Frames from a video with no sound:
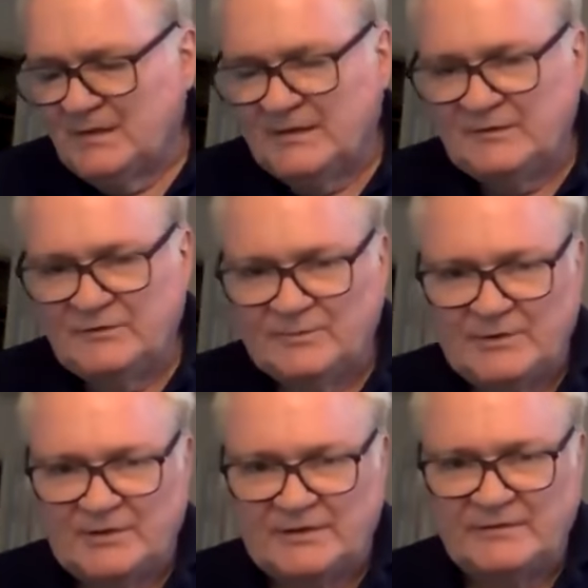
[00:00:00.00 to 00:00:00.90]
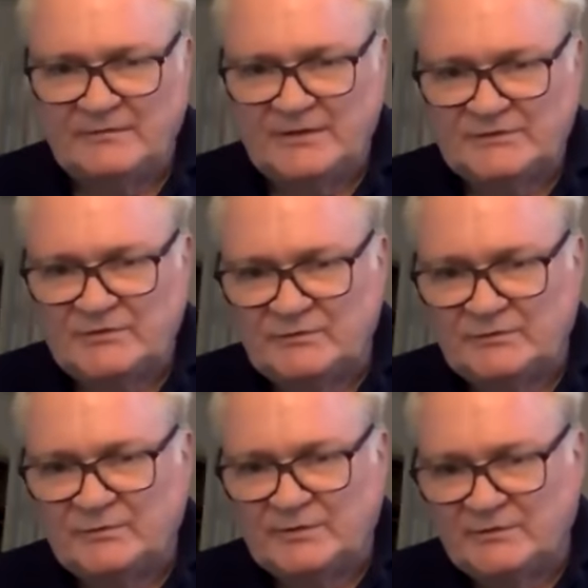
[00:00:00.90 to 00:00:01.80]
then your productivity is going
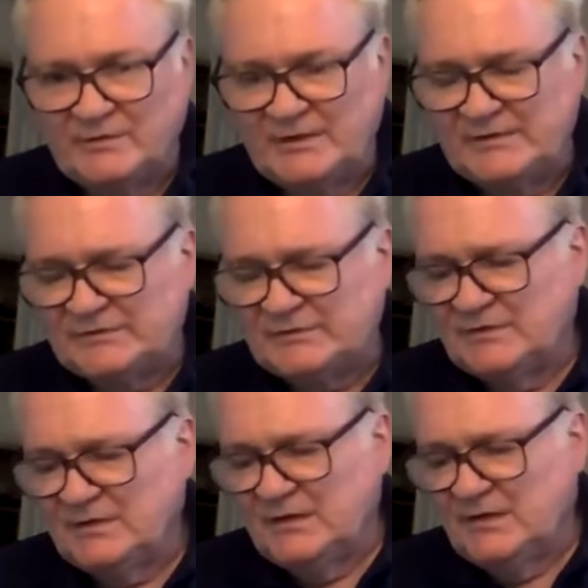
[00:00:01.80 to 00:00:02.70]
to increase,